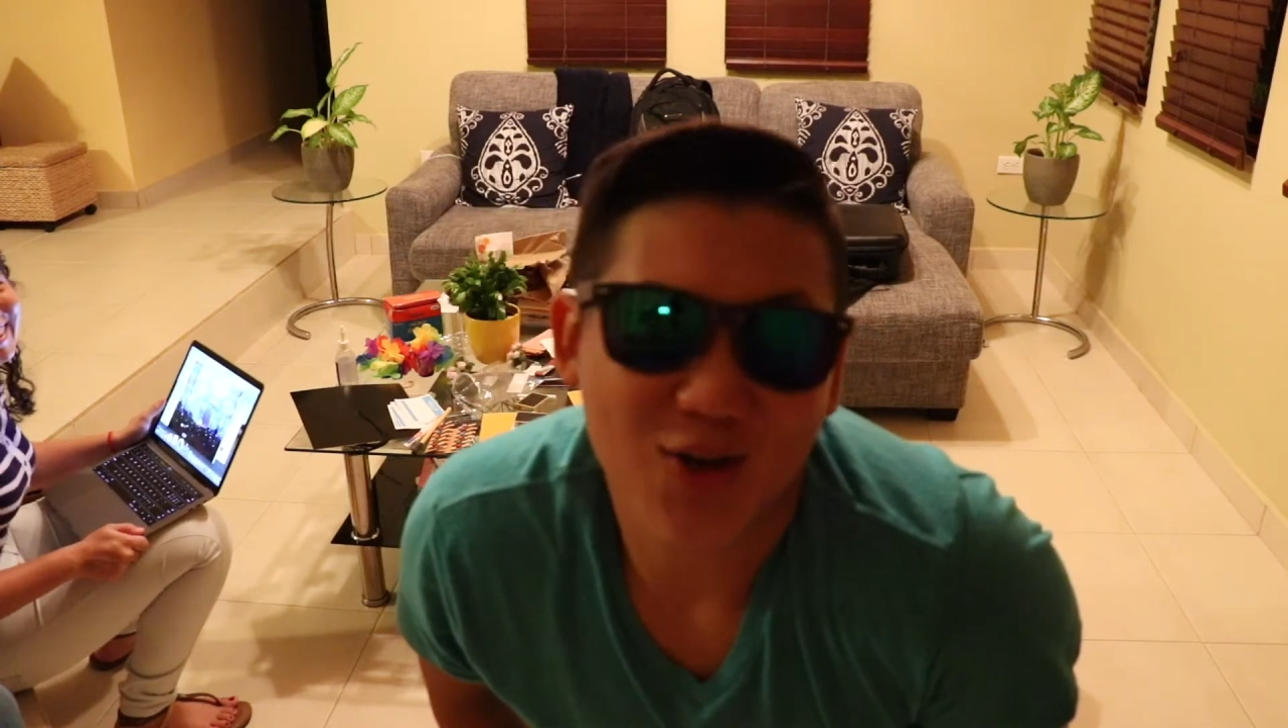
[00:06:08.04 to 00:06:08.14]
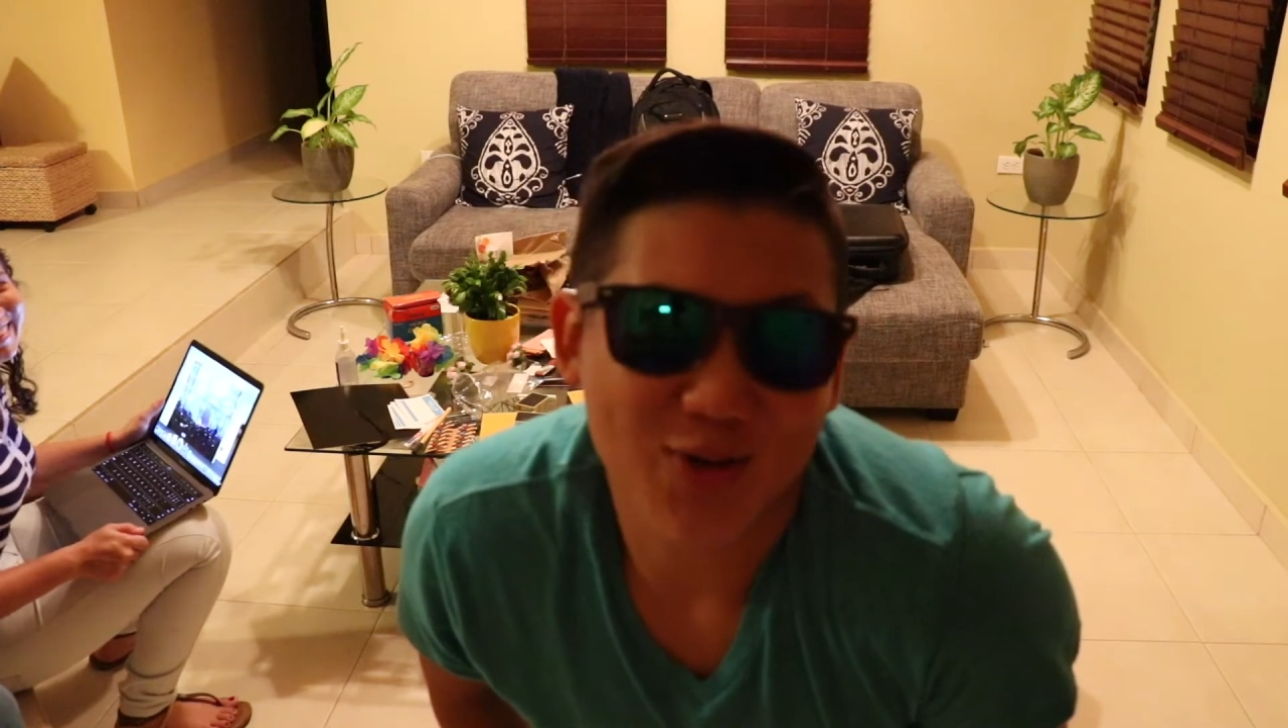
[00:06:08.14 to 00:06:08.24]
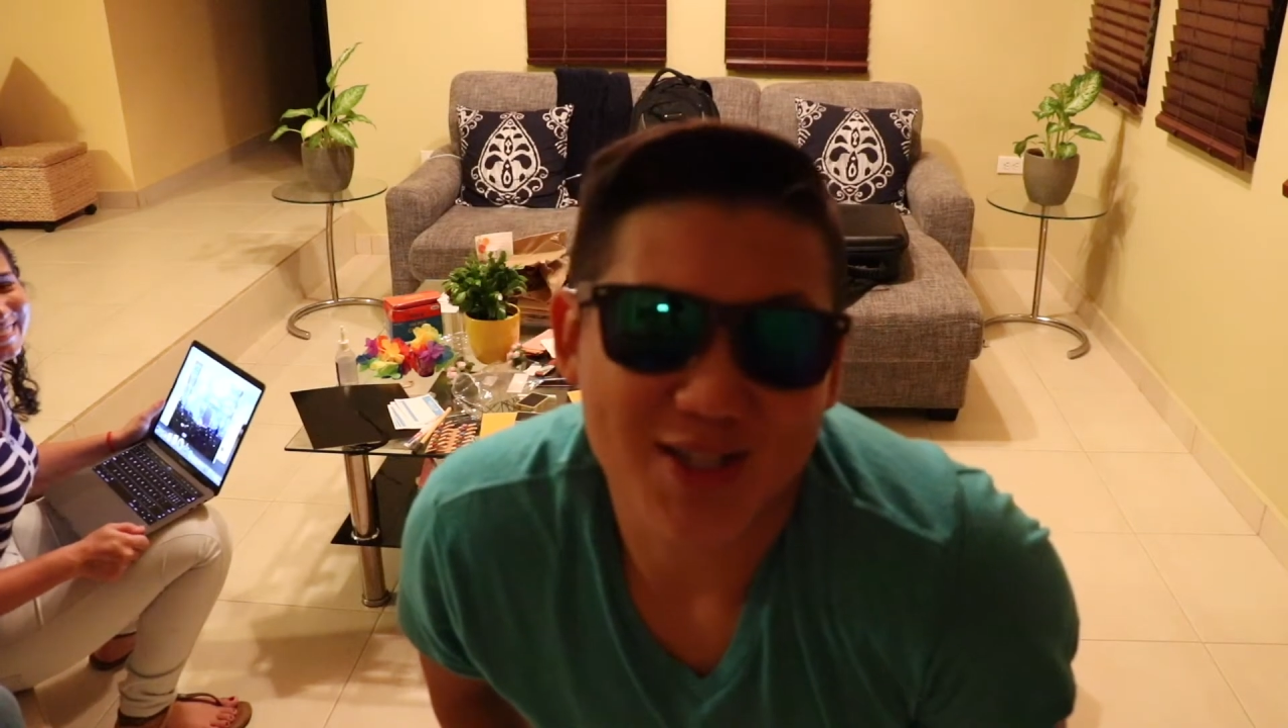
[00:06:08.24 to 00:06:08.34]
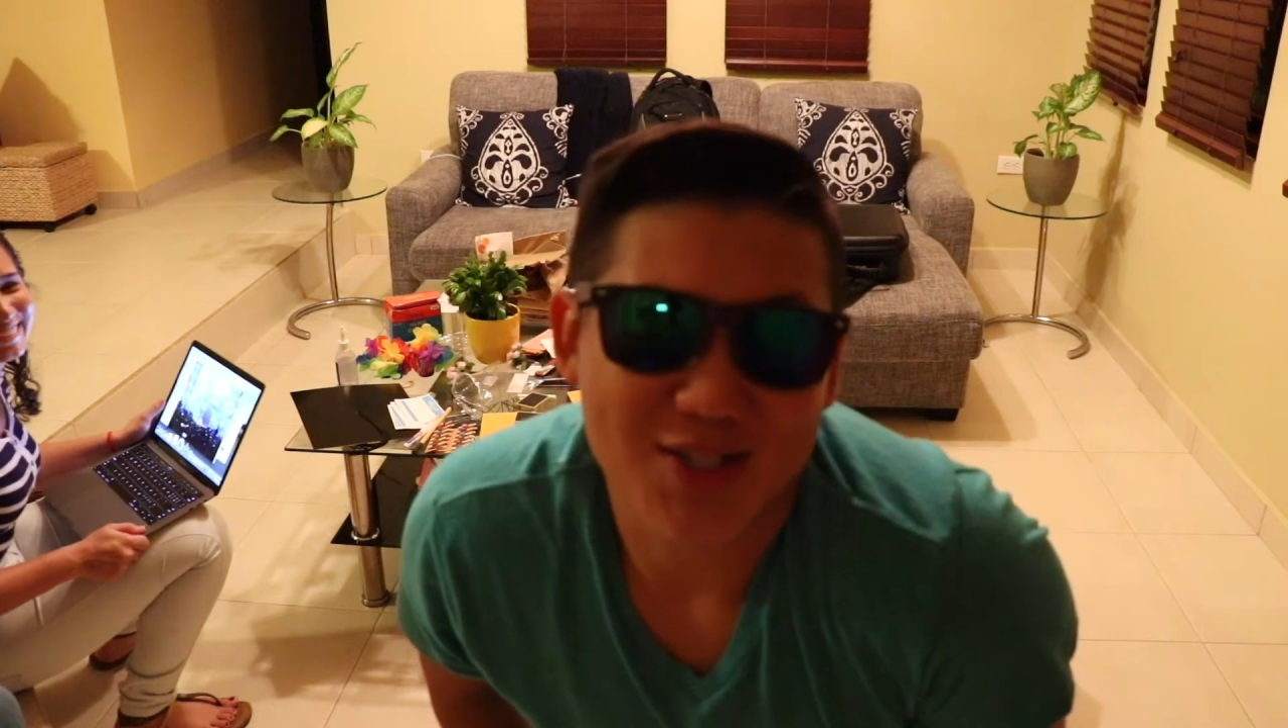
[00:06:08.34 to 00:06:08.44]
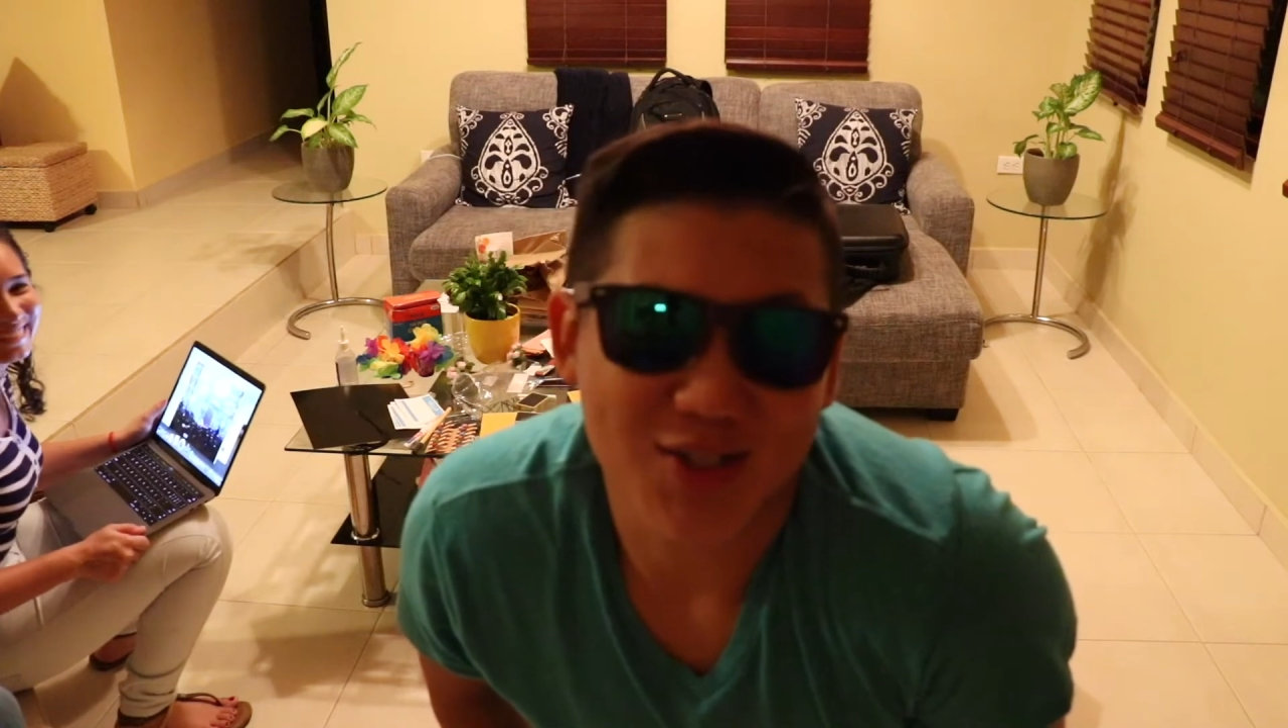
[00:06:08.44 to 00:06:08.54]

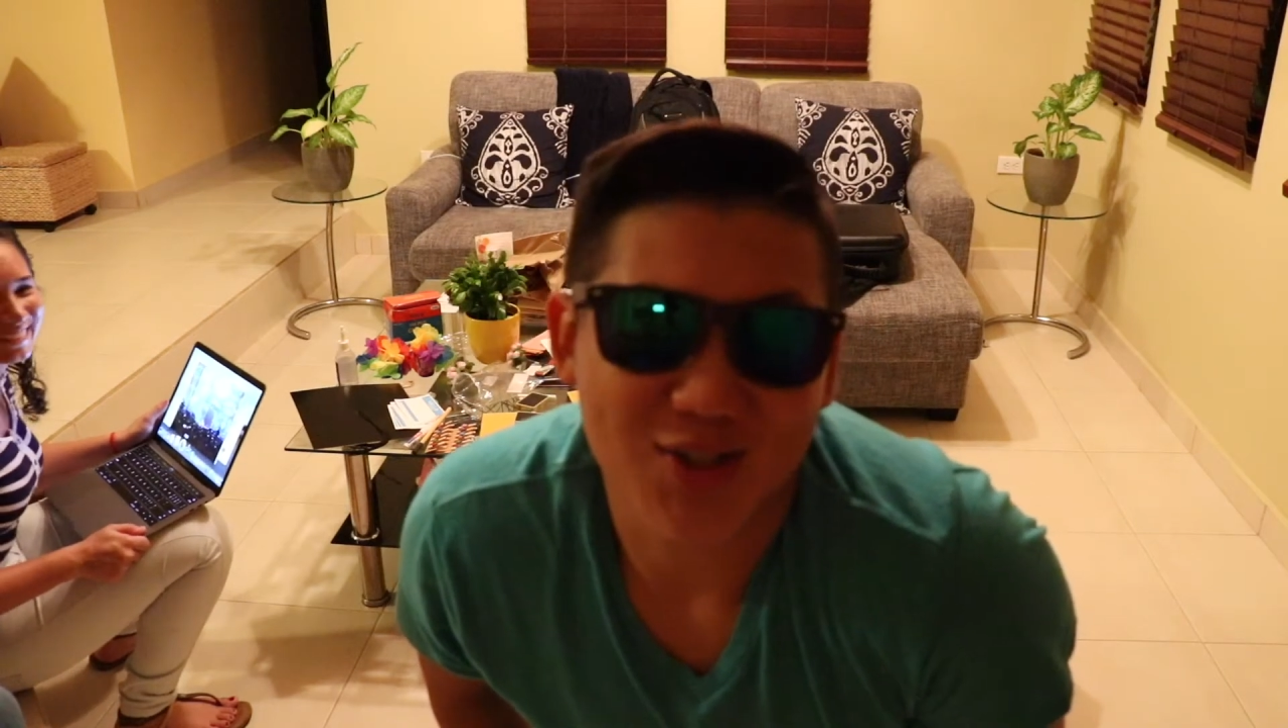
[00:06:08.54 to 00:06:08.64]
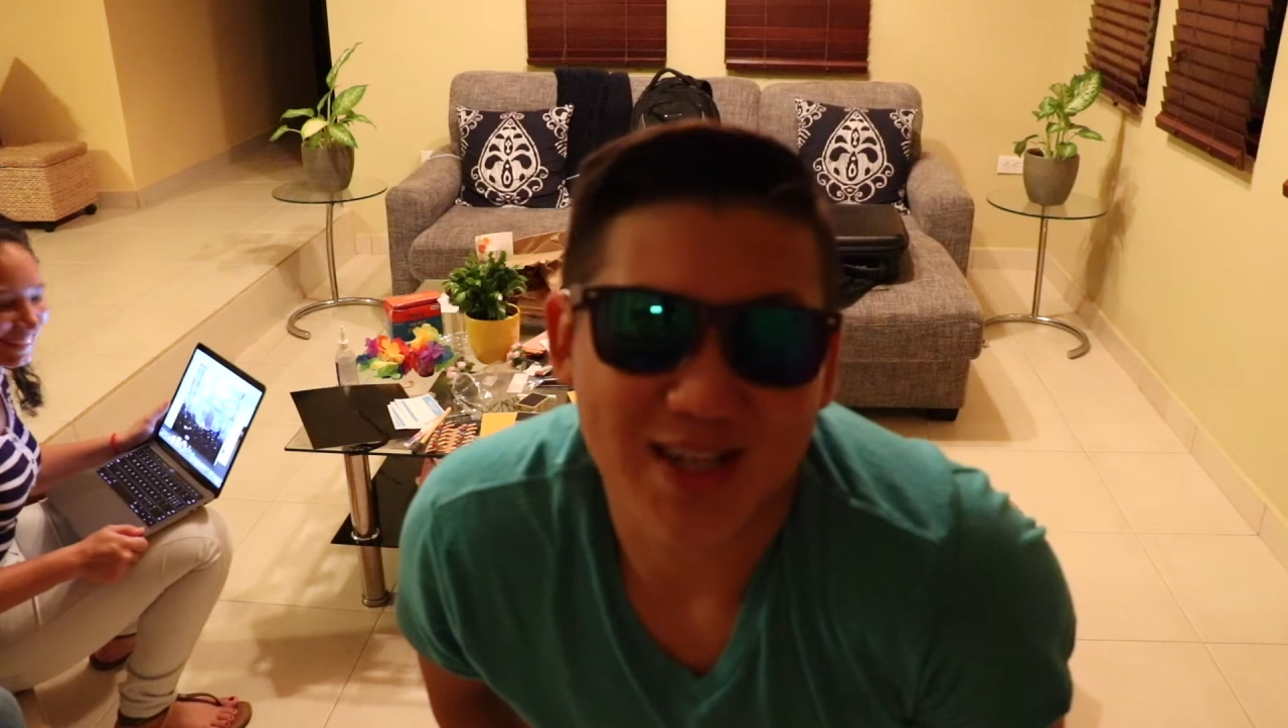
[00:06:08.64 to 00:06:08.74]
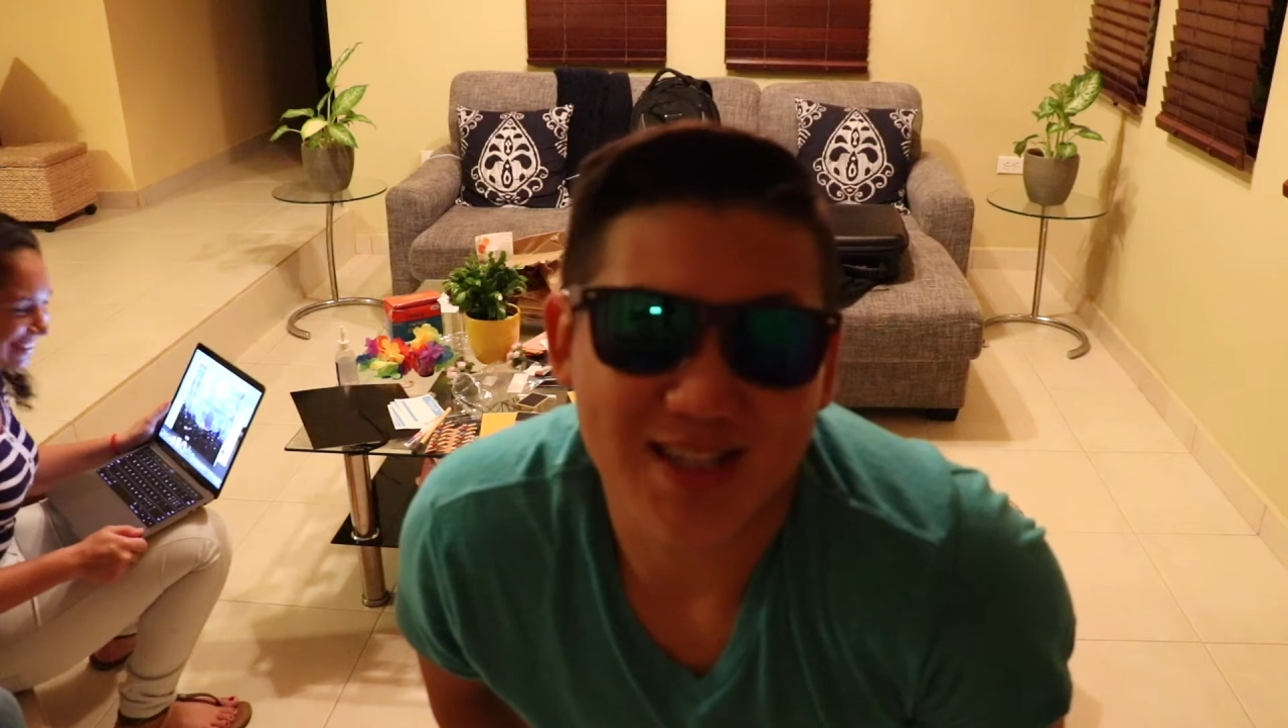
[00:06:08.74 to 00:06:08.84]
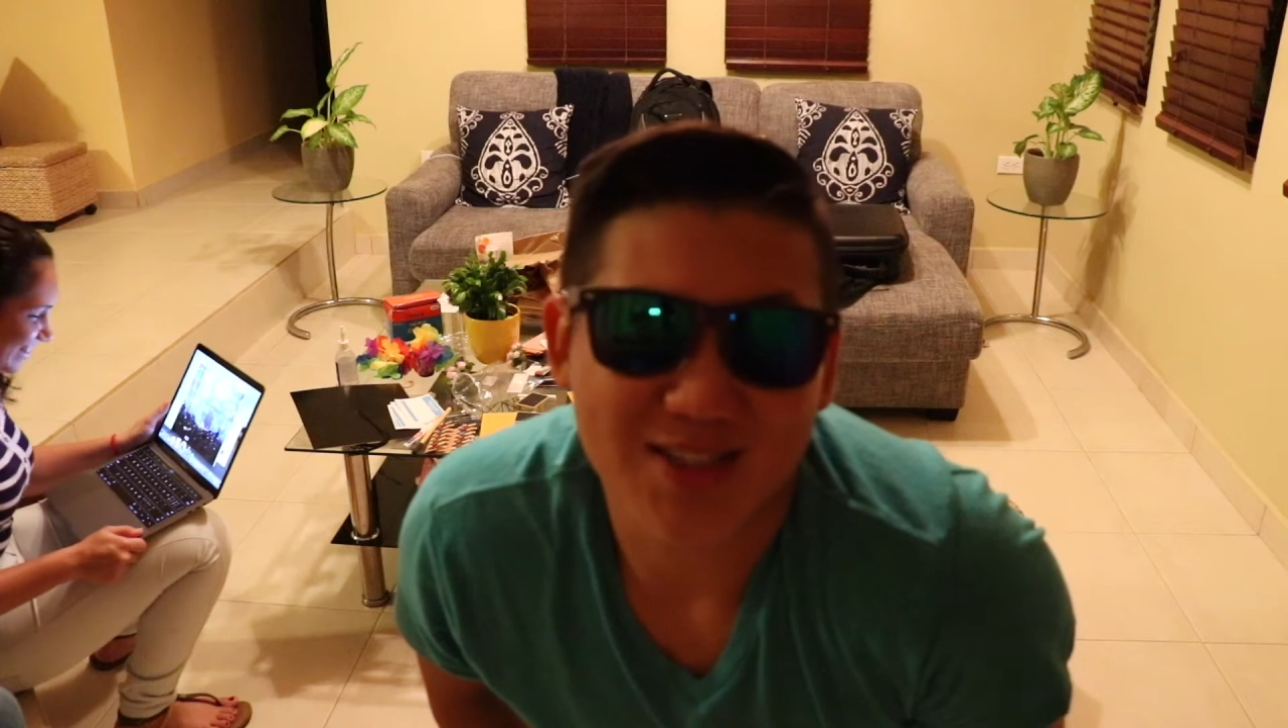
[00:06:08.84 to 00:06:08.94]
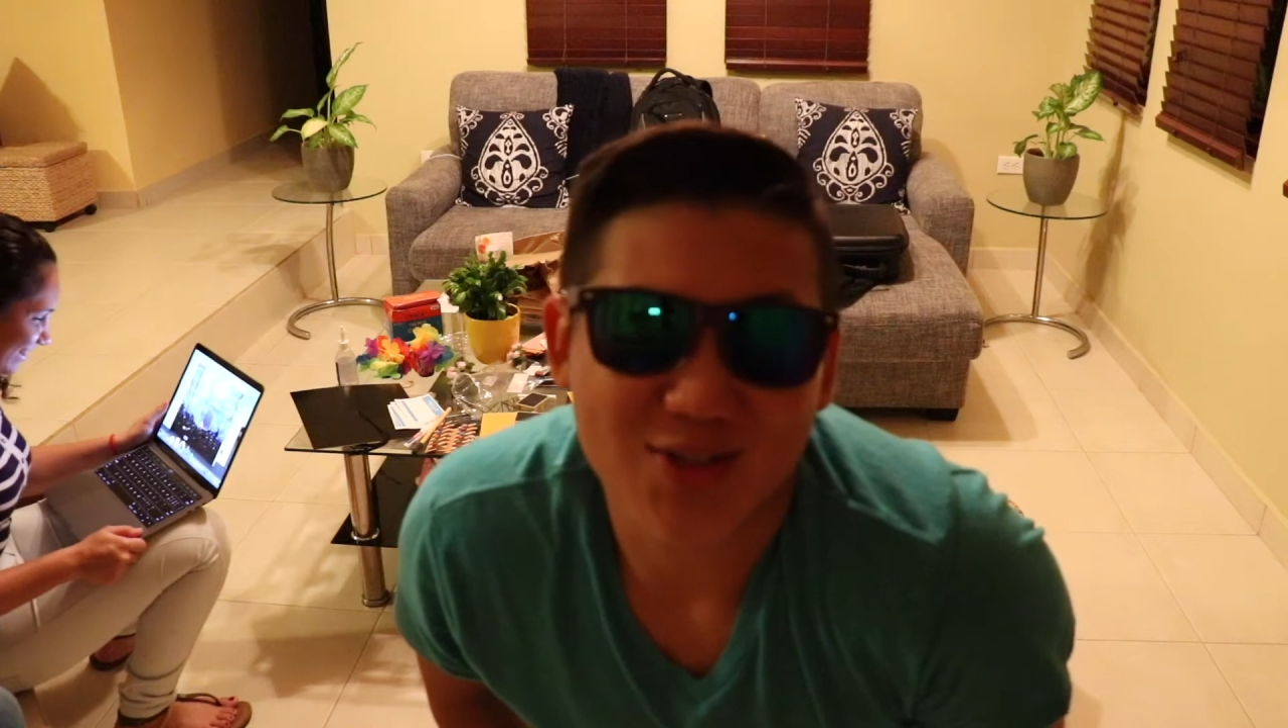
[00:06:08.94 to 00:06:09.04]
hope that you don't get